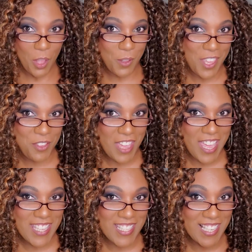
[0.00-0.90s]
Okay, you
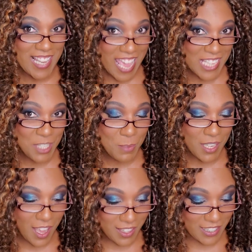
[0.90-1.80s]
guys, and last but
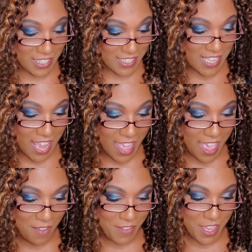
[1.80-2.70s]
not least, I
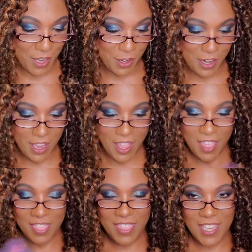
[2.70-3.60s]
have here
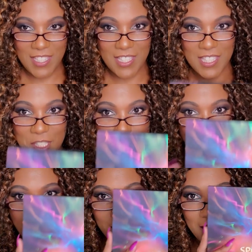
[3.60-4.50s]
this
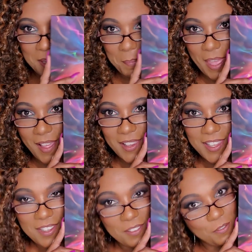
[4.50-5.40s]
Spotlight
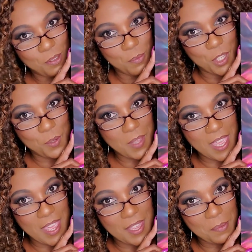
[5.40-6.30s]
palette from
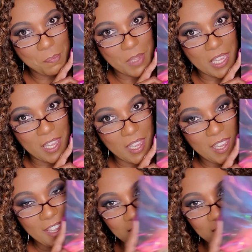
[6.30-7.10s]
UCANBE.